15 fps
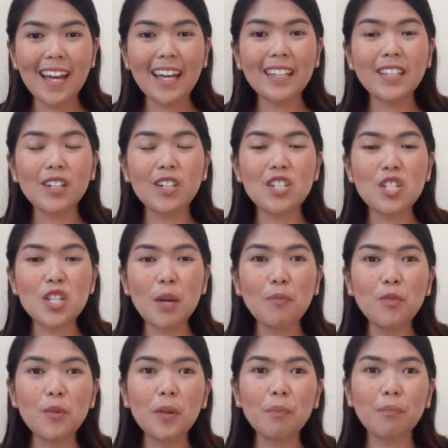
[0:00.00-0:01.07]
And the
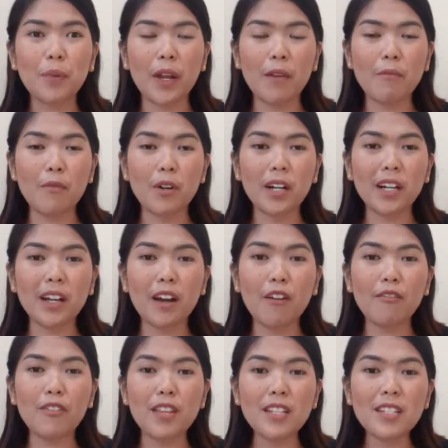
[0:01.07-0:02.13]
conceptual framework
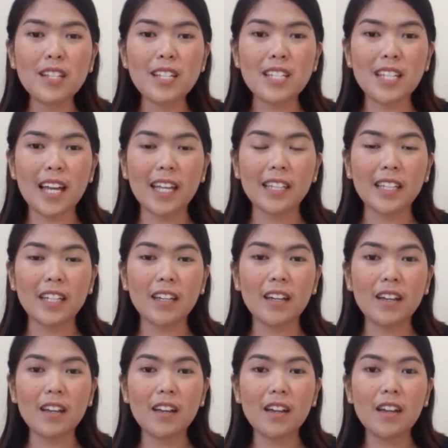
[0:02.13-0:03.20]
of this study